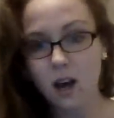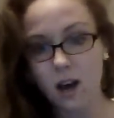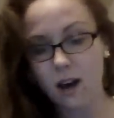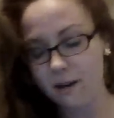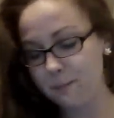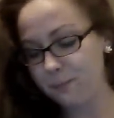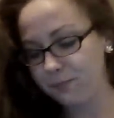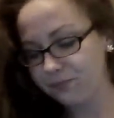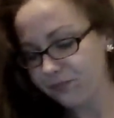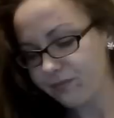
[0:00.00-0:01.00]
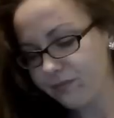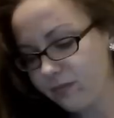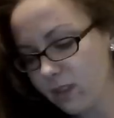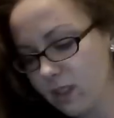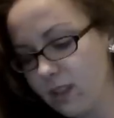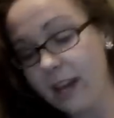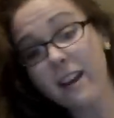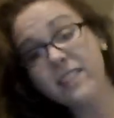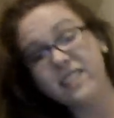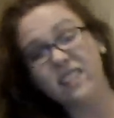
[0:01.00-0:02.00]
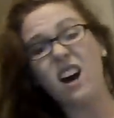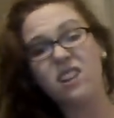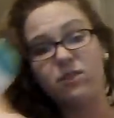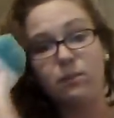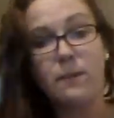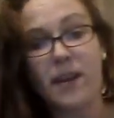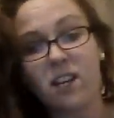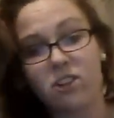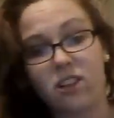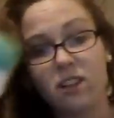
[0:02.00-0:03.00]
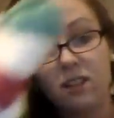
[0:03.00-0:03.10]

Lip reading: I got these socks from my manager.